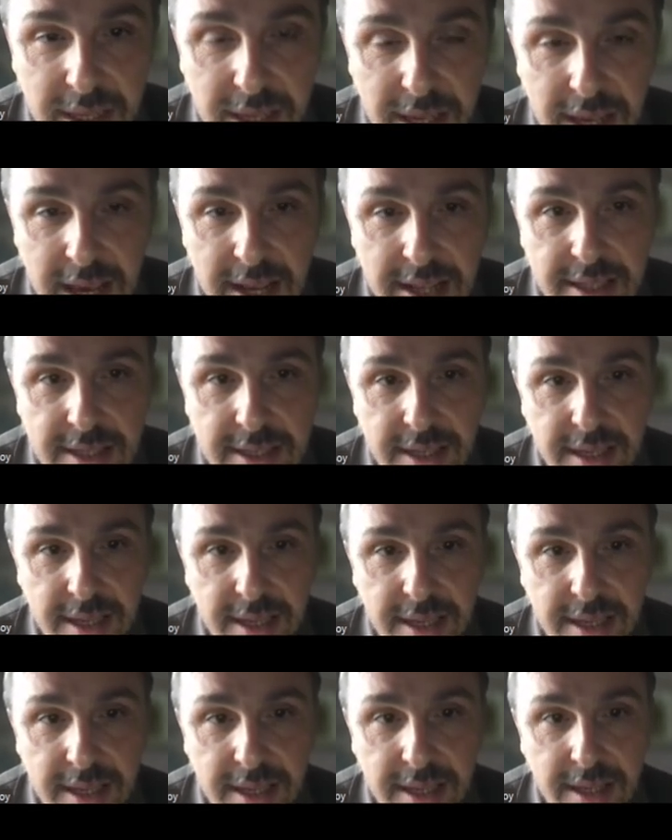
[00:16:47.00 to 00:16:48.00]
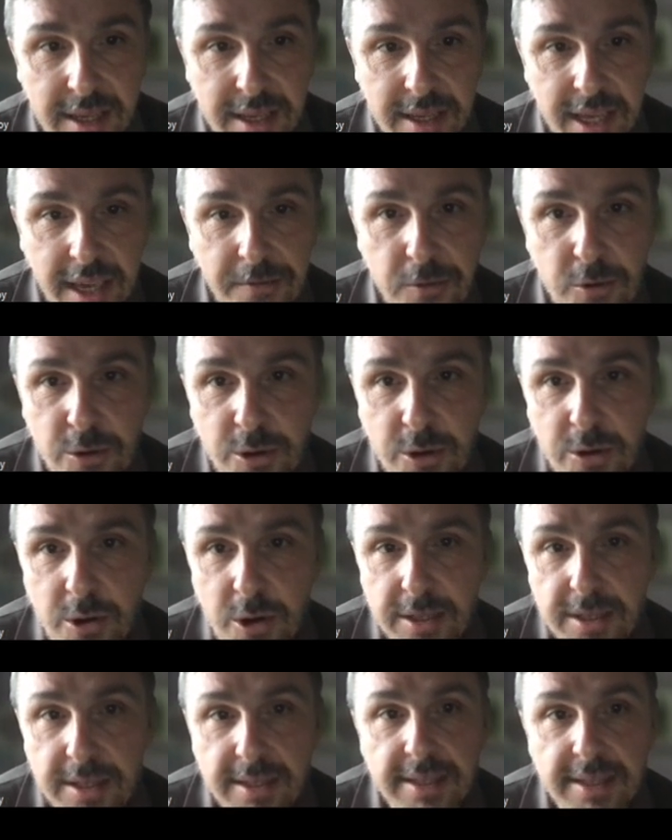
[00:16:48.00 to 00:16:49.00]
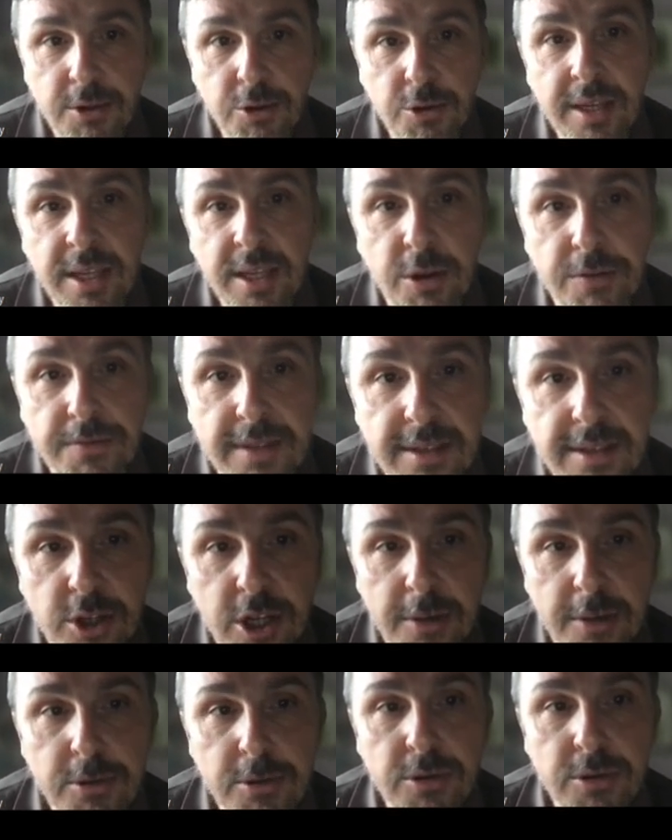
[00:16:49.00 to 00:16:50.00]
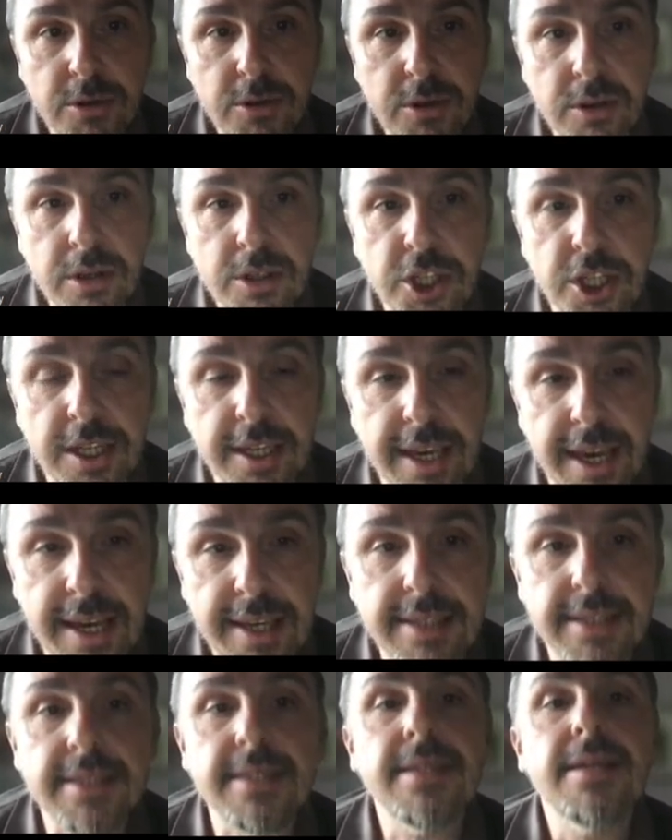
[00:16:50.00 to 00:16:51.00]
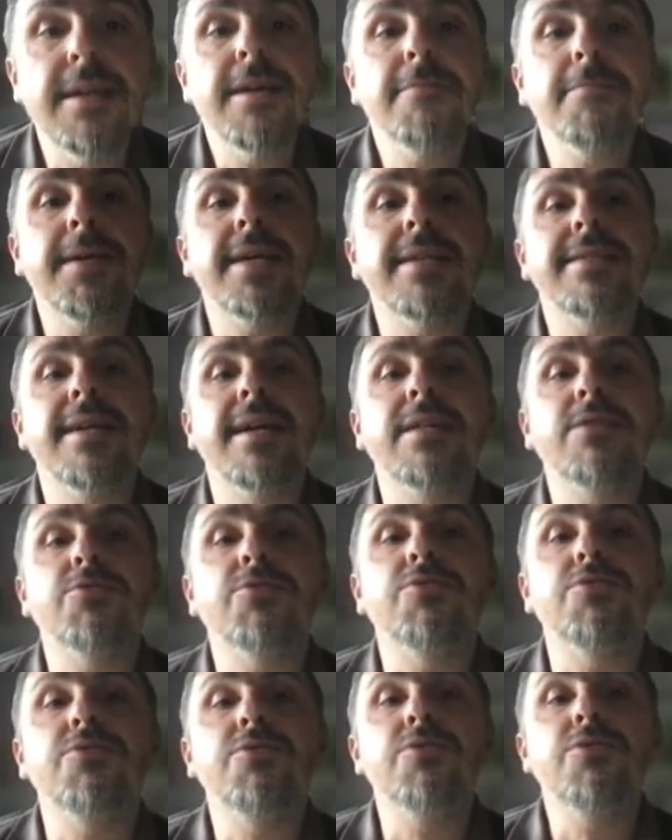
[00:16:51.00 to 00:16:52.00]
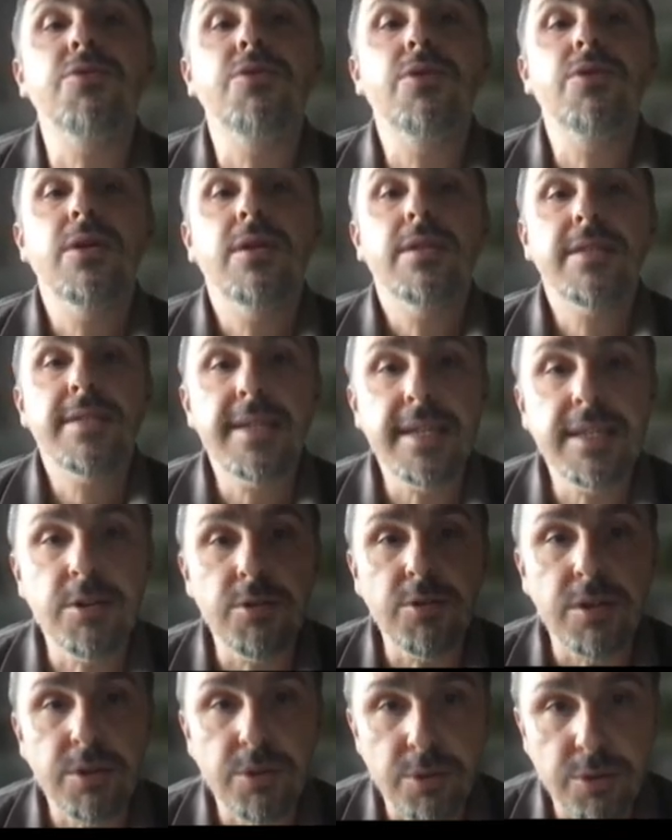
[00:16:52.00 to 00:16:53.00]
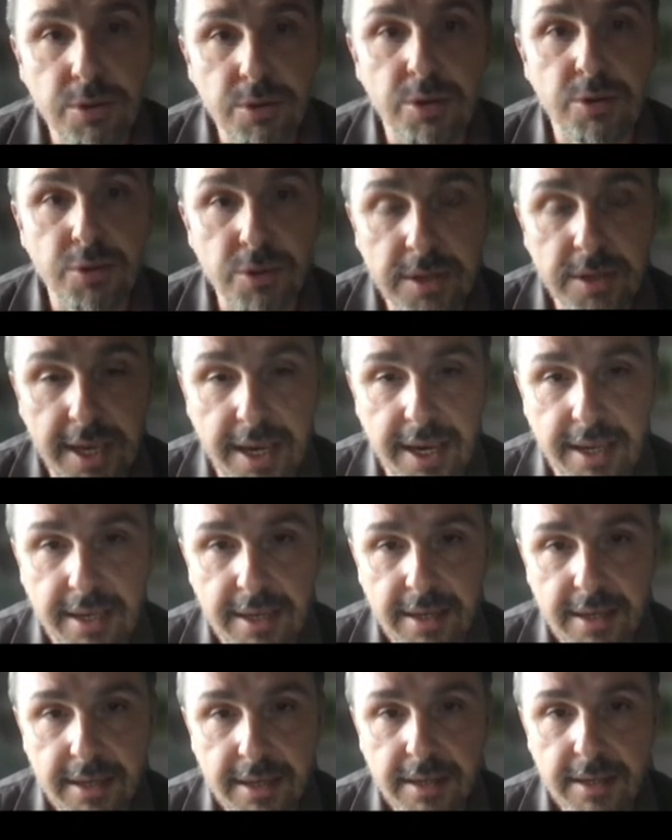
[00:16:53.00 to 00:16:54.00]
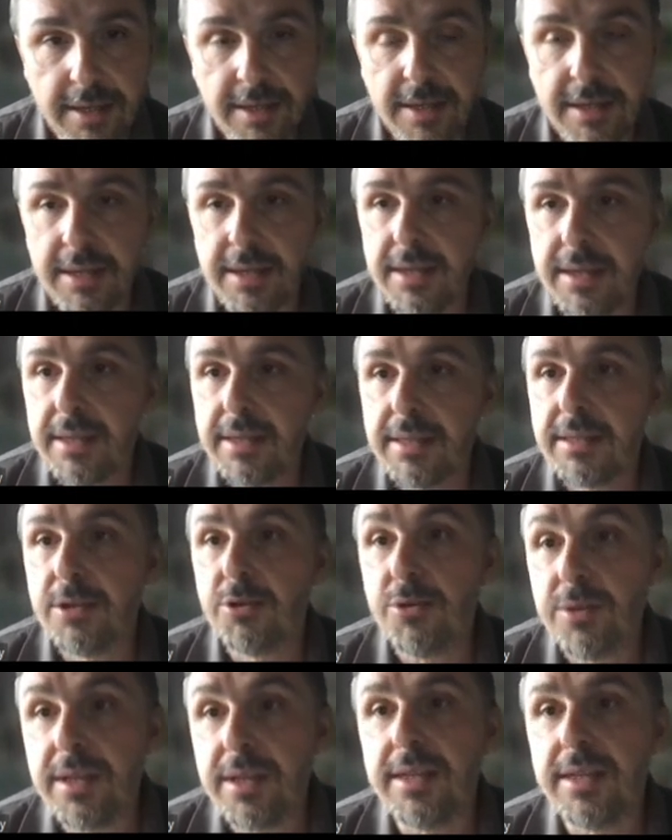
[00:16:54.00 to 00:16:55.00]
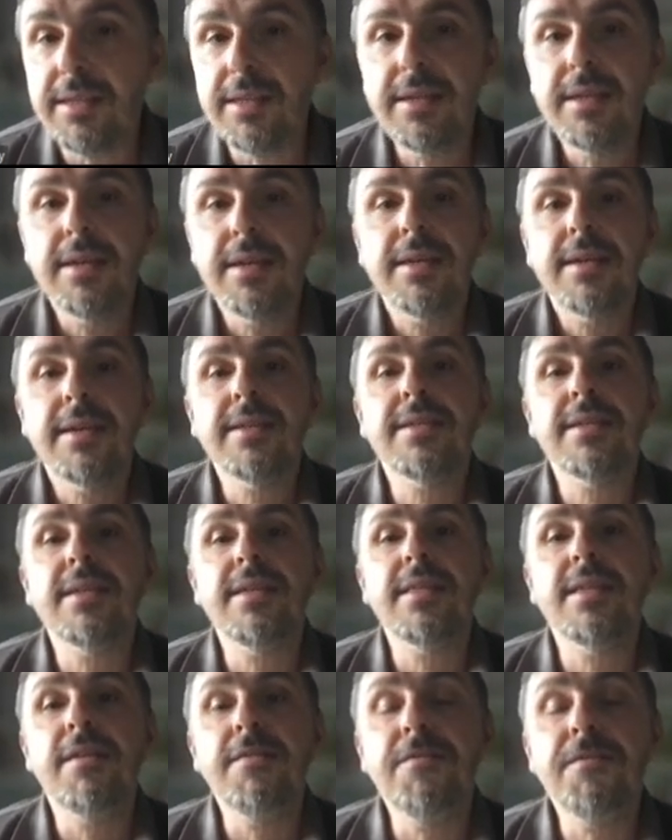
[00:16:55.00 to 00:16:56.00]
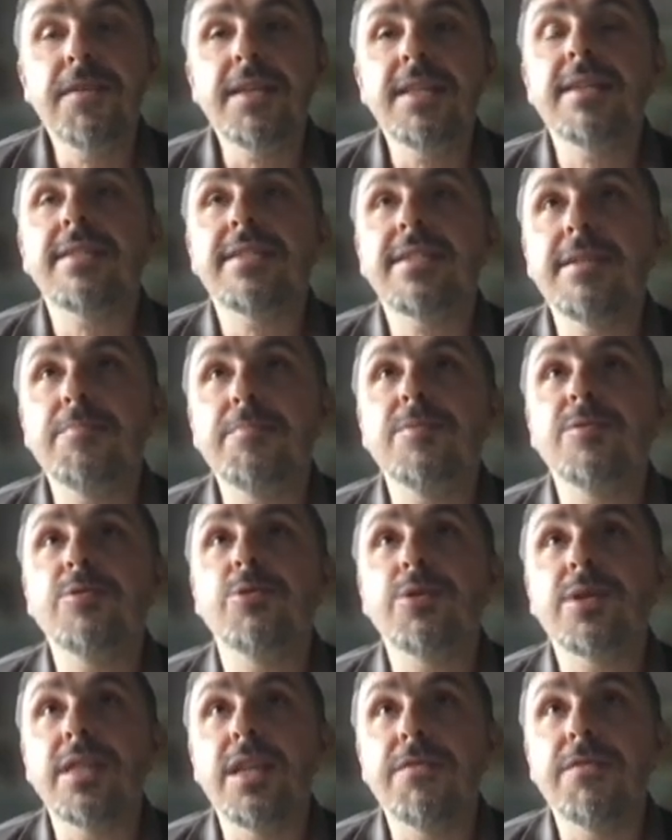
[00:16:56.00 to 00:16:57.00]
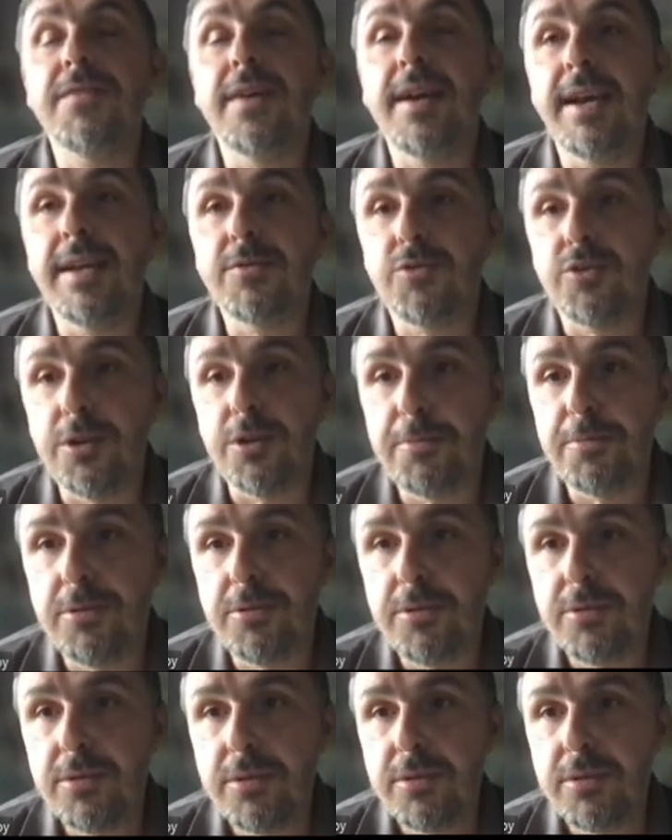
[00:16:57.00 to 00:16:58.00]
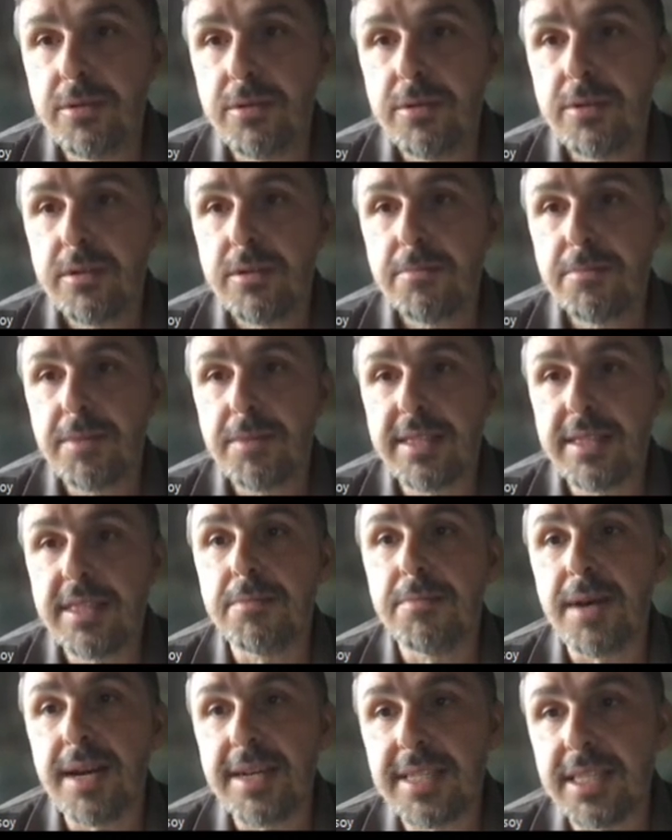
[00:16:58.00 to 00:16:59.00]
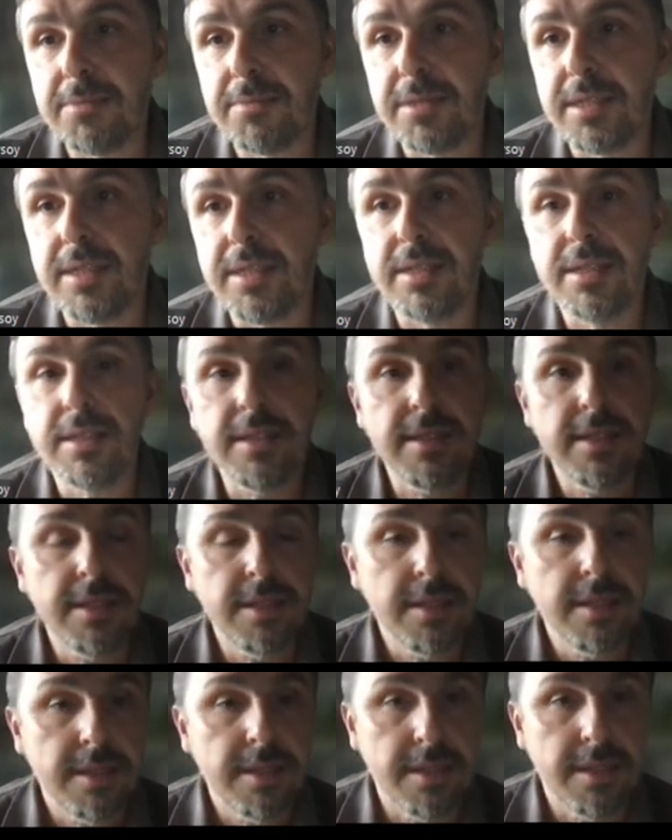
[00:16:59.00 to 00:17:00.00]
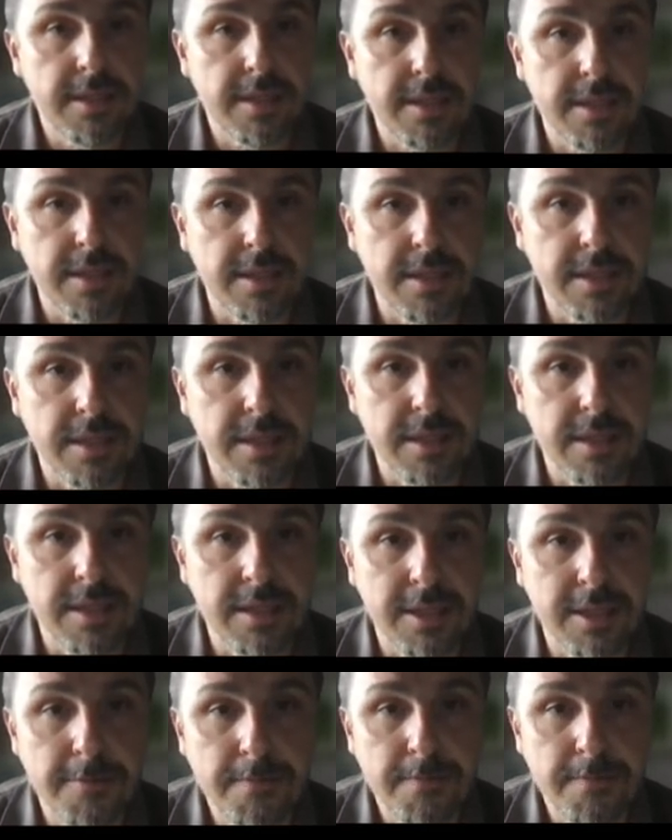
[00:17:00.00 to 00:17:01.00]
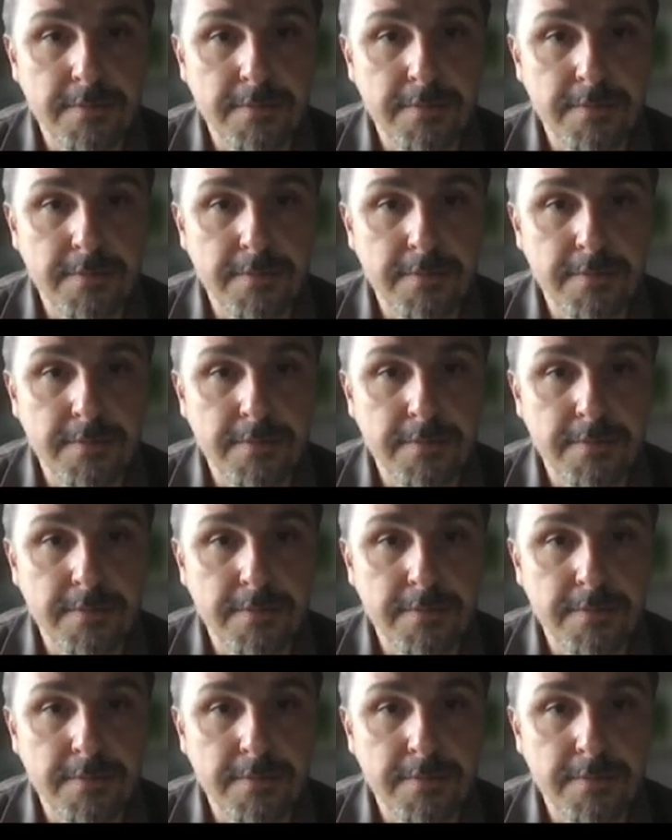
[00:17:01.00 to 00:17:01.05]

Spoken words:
and if you consider the union of these groups, G case, PSL2, 3 to the 2 to the 2K, the union is an infinite simple locally finite group, but the maximal P41